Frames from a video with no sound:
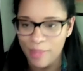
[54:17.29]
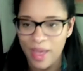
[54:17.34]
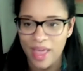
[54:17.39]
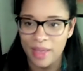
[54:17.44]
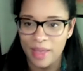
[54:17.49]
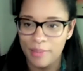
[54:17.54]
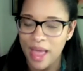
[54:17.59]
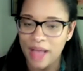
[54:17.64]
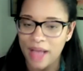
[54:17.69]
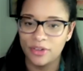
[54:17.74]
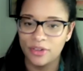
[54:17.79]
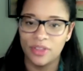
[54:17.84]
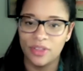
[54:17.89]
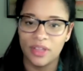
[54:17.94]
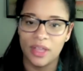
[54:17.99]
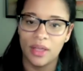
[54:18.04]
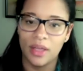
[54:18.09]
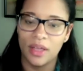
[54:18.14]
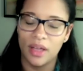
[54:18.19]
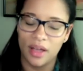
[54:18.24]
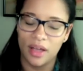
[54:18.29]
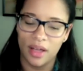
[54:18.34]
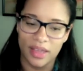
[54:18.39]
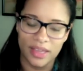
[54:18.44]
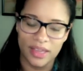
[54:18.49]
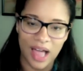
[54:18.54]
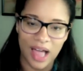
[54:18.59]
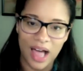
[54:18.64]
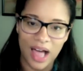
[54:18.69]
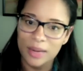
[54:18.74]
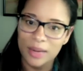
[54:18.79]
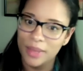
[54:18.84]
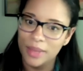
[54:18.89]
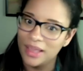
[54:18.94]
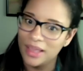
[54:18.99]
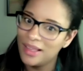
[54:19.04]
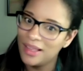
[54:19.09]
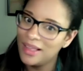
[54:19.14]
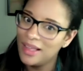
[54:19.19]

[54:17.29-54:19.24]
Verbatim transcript: impact on the uh, economy